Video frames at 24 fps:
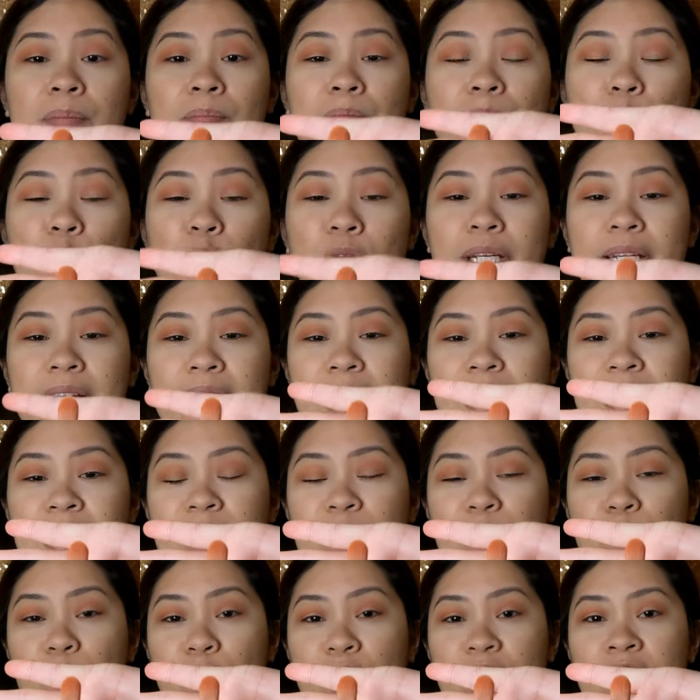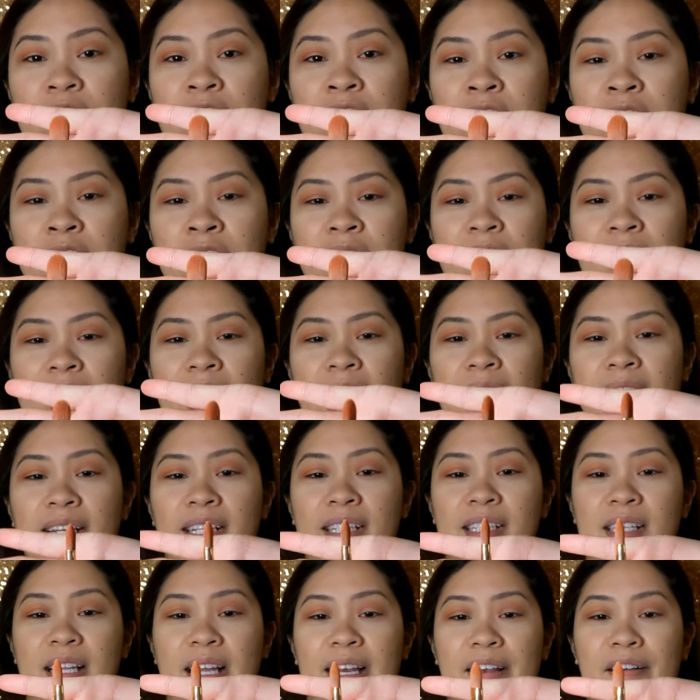more dense brush, and
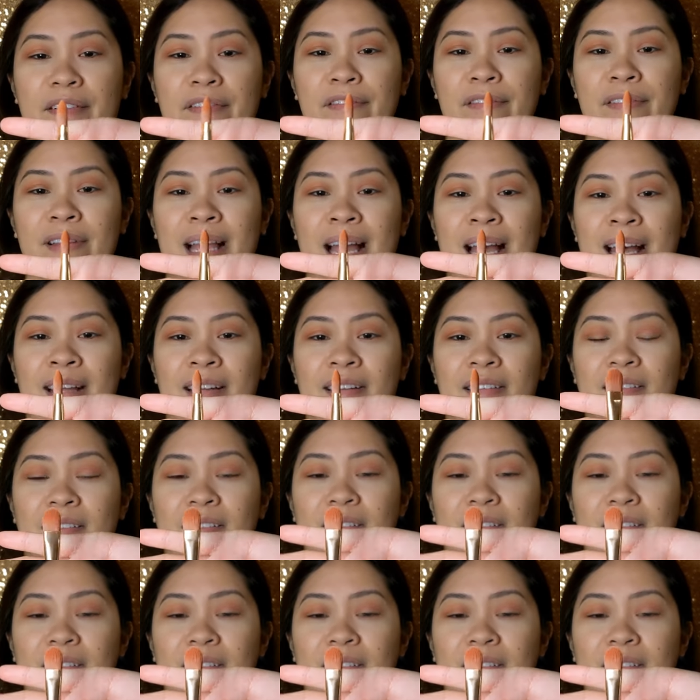it's like a flat